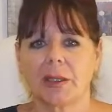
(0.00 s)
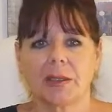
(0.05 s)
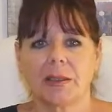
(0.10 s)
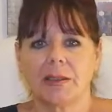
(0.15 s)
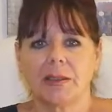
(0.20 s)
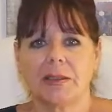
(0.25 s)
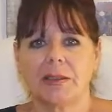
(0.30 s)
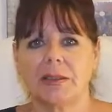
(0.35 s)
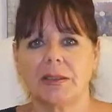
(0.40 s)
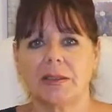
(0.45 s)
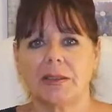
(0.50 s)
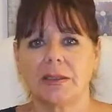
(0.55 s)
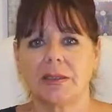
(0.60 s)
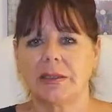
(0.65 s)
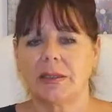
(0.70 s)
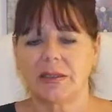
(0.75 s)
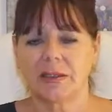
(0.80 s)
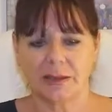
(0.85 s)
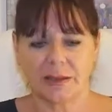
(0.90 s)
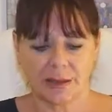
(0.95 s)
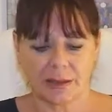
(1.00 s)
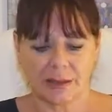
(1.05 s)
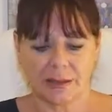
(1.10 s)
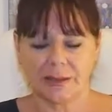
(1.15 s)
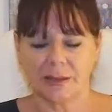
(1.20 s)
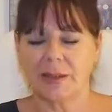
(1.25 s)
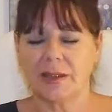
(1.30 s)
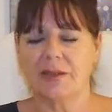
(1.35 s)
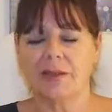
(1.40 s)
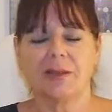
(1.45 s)
And
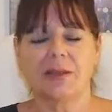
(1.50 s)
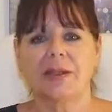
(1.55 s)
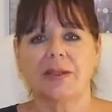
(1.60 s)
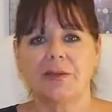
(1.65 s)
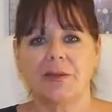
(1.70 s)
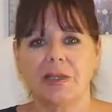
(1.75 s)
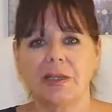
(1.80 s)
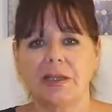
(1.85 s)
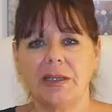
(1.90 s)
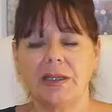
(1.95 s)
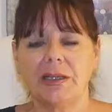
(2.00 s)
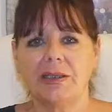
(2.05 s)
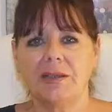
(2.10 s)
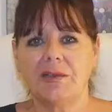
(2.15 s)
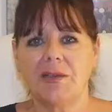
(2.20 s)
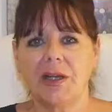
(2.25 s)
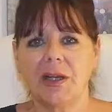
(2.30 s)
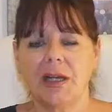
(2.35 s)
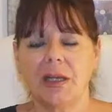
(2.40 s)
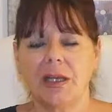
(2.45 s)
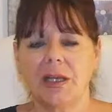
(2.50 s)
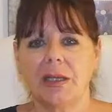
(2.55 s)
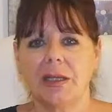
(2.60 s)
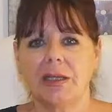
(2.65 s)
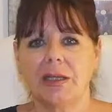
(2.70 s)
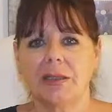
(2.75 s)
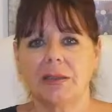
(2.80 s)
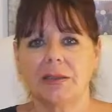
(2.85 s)
he'll think that's funny.